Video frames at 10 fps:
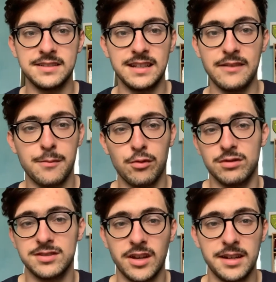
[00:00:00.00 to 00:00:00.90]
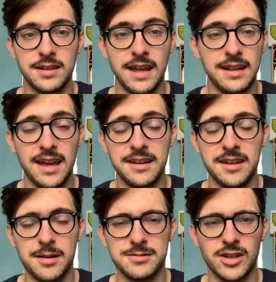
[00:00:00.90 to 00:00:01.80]
and Liverpool decided and ended
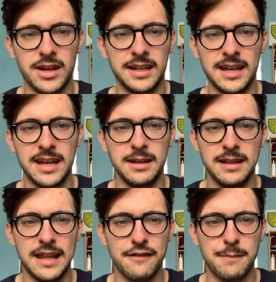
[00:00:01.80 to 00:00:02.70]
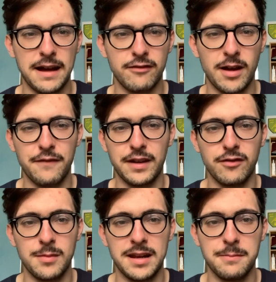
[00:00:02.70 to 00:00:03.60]
up signing a left back for, I think,
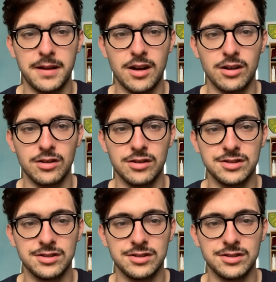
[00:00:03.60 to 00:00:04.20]
from Olympiakos.